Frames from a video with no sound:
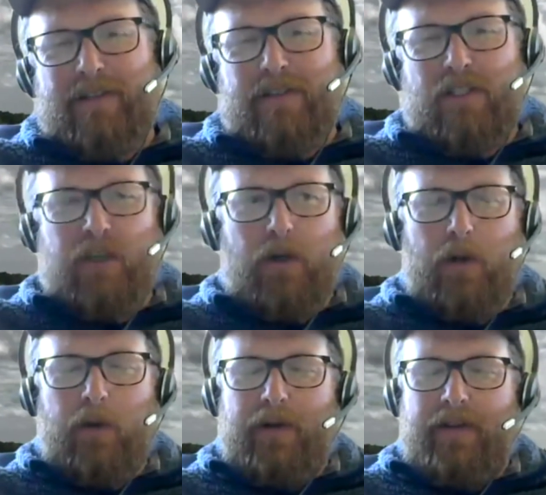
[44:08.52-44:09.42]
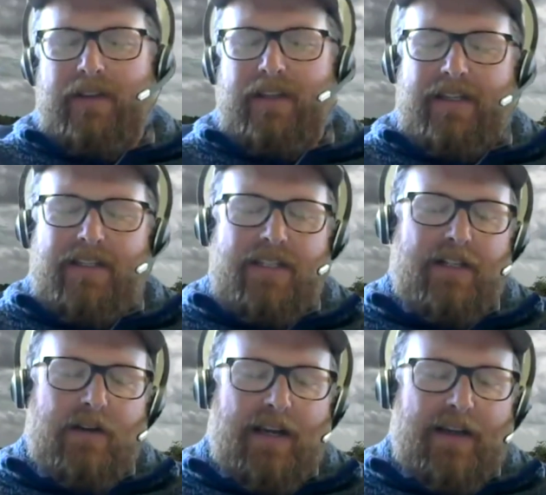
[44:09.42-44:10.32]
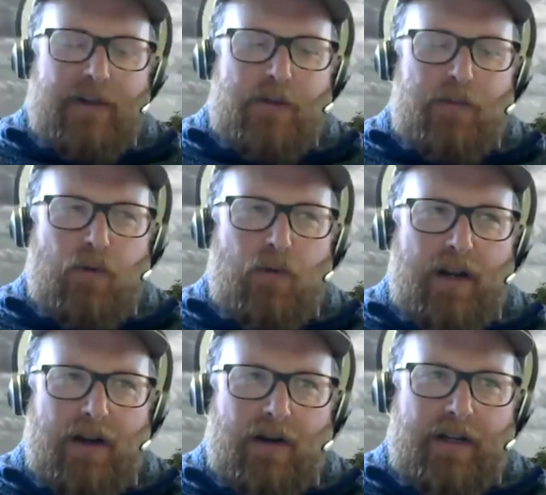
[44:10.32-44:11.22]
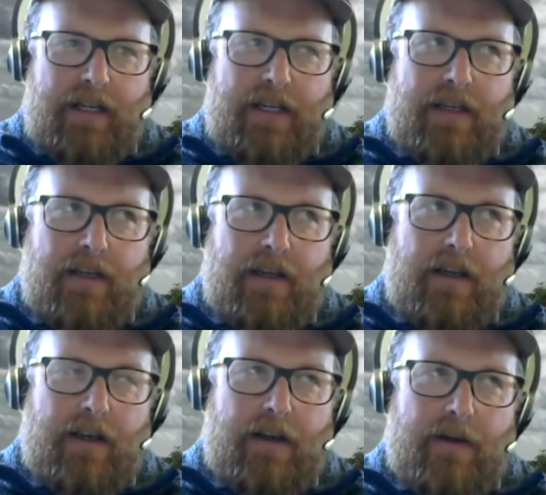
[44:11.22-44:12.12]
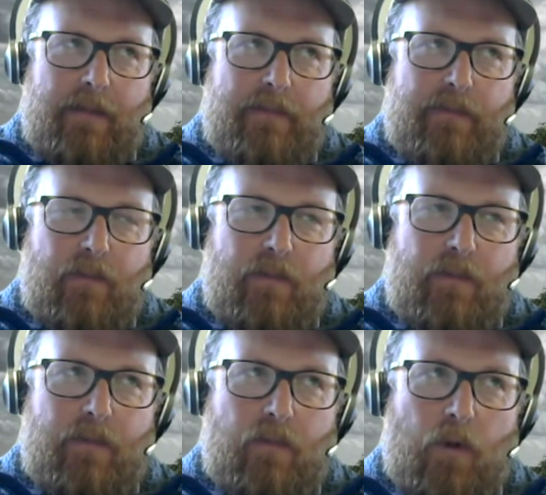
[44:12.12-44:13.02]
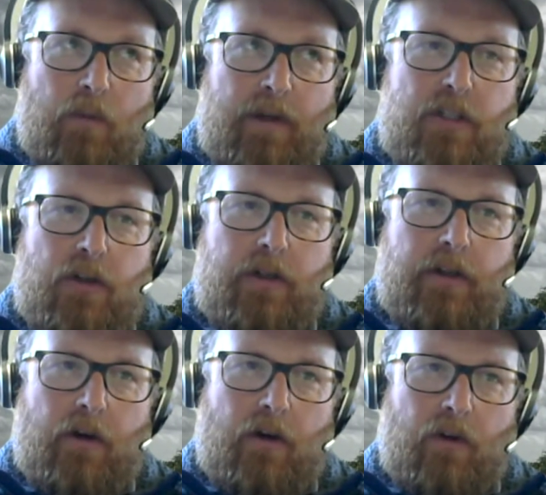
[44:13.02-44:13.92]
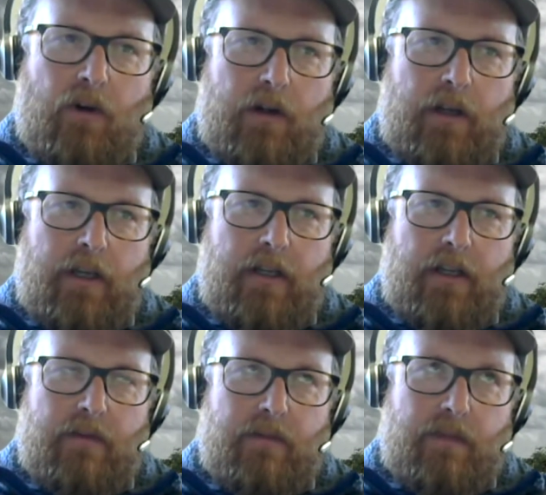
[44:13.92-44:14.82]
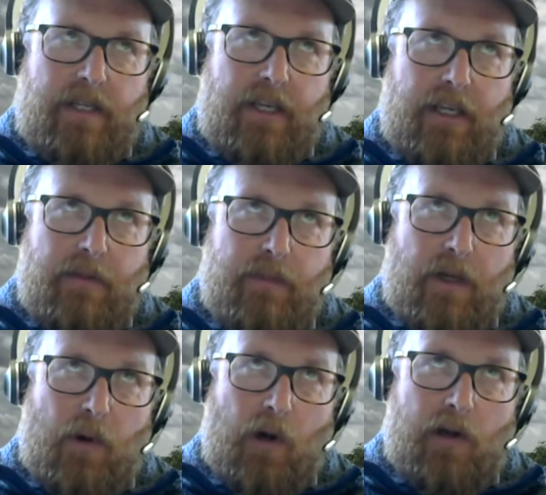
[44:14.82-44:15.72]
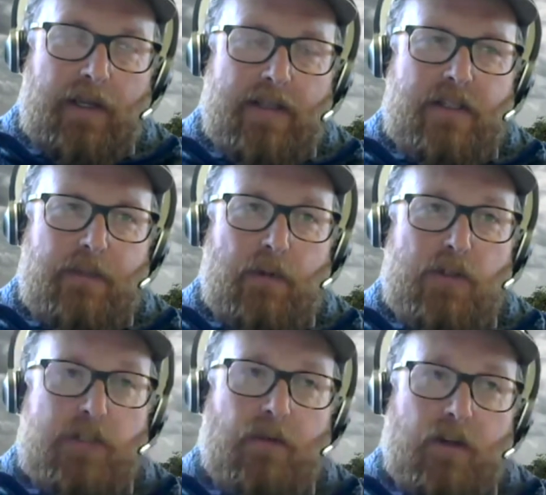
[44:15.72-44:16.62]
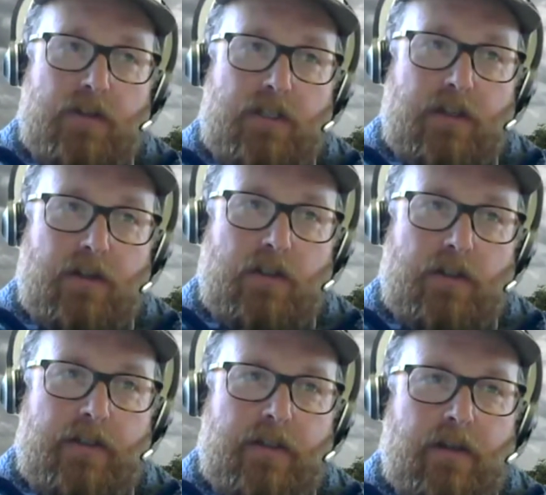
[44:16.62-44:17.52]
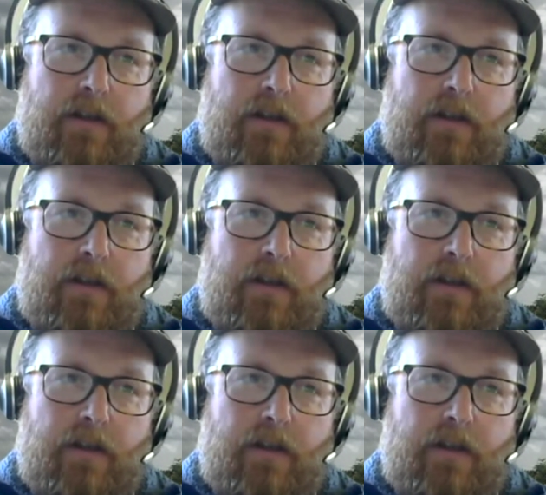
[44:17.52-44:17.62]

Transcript: So the Cedar Niles Prairie, when we took it over and it became a park landscape, it was covered in cedar trees.